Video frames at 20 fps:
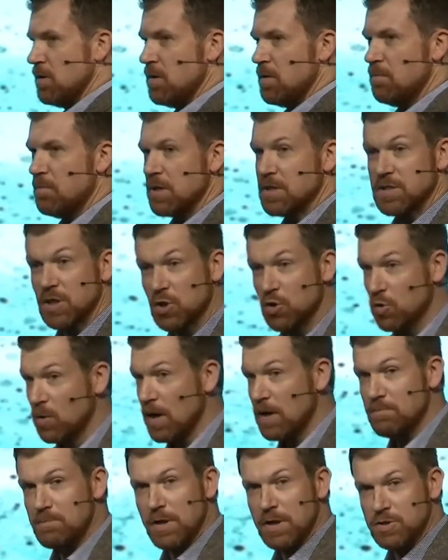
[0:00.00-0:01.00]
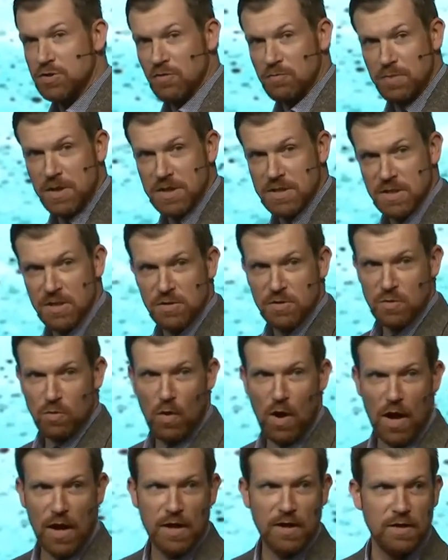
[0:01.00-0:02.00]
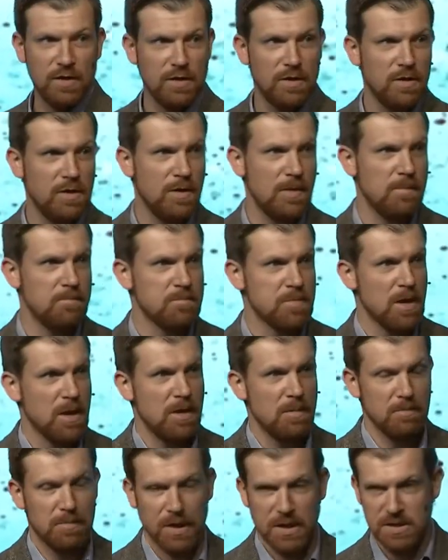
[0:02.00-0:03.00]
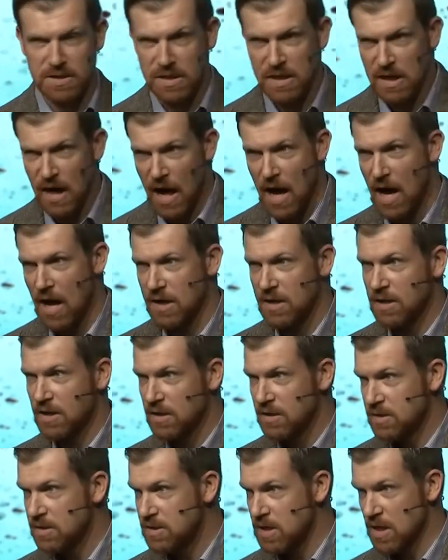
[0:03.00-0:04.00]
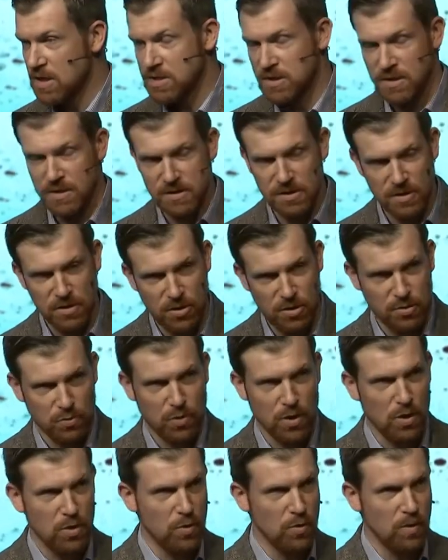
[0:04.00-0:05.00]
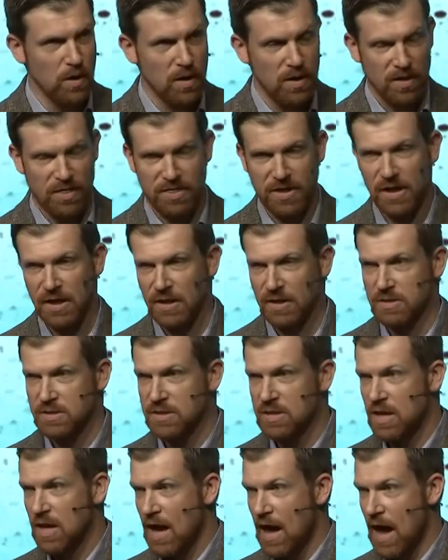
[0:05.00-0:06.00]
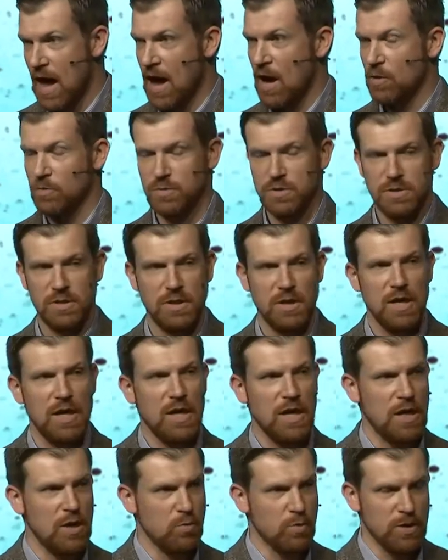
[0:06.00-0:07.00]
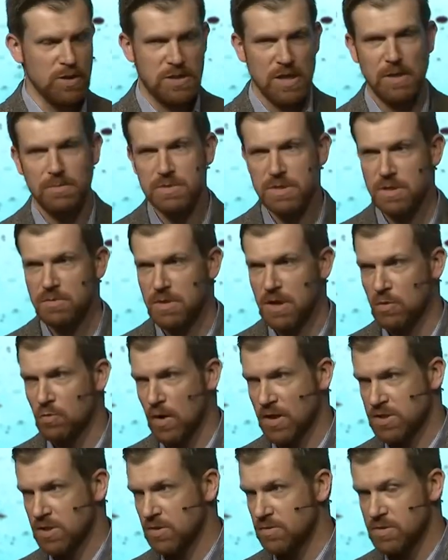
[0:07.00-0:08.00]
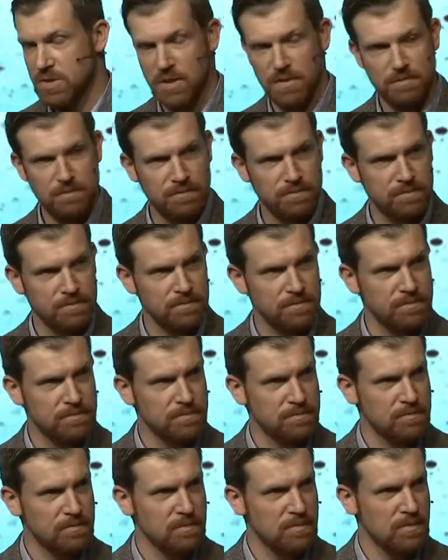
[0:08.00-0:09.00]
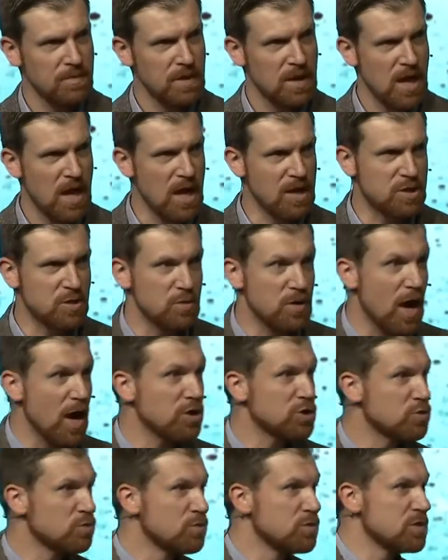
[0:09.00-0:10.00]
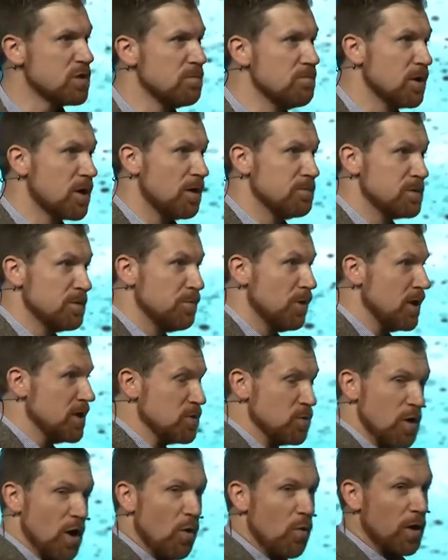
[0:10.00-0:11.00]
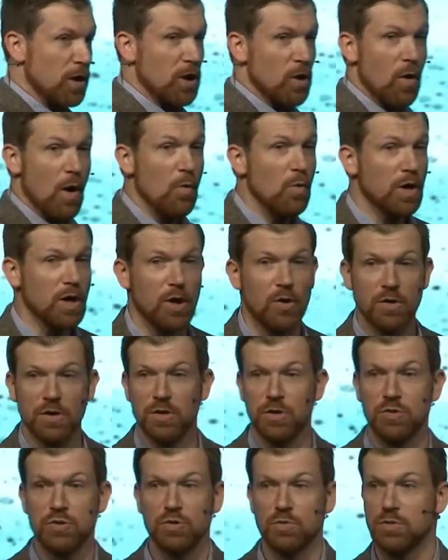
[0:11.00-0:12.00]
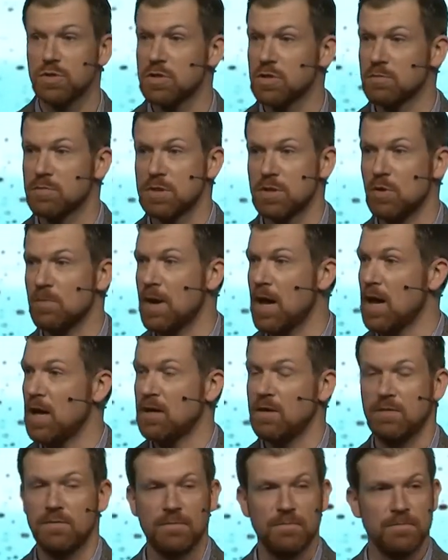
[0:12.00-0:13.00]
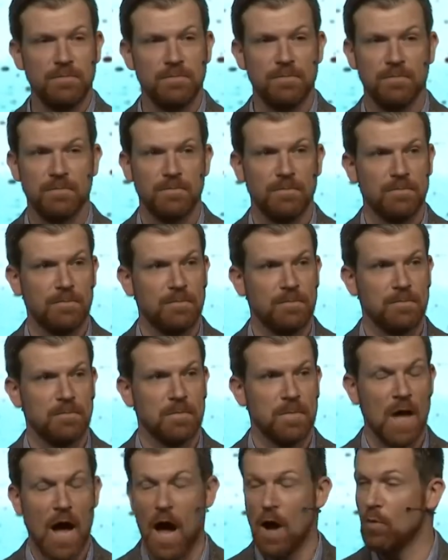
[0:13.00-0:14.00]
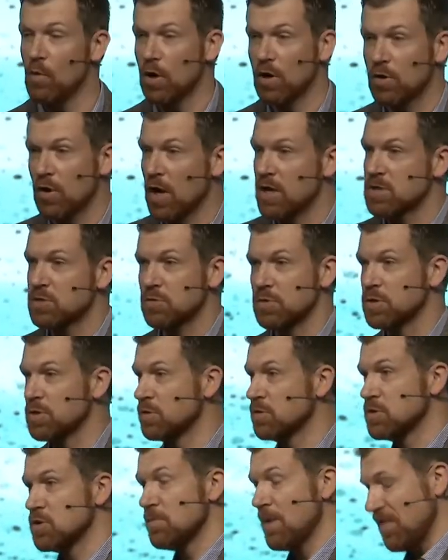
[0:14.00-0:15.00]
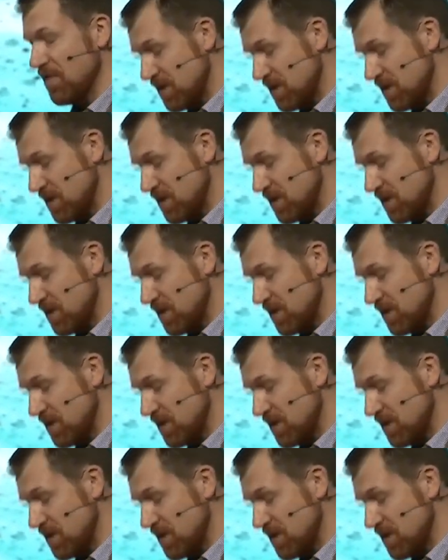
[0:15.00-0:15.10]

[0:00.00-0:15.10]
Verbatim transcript: But it's a great picture of peace, and here's why because God doesn't throw things out. He redeems them and he rescues them. And so now Jerusalem becomes a place we all want to go. I want to go to the New Jerusalem so bad. I want Christ to return so bad.